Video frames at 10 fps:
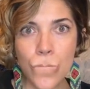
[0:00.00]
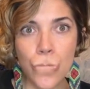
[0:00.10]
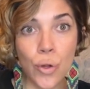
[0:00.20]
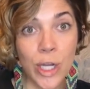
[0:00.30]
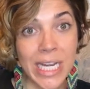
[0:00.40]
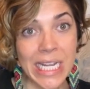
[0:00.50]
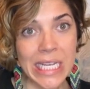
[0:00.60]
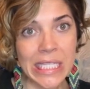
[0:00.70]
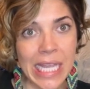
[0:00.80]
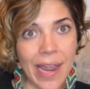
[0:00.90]

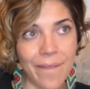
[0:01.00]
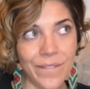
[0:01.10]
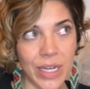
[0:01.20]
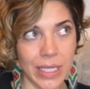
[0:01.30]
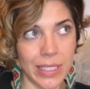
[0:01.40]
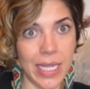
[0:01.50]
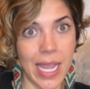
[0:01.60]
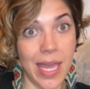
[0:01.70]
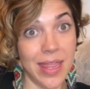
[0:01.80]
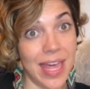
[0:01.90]
Pretty safe to
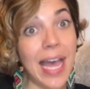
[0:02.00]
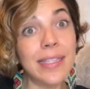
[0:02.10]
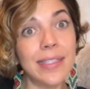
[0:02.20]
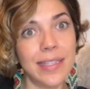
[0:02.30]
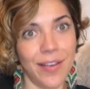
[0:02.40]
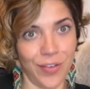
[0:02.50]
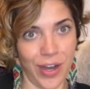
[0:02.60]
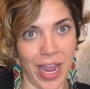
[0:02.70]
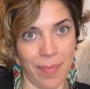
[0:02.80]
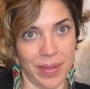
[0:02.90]
say that's never
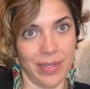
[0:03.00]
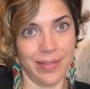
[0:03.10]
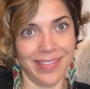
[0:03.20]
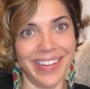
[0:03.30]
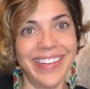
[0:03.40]
happened.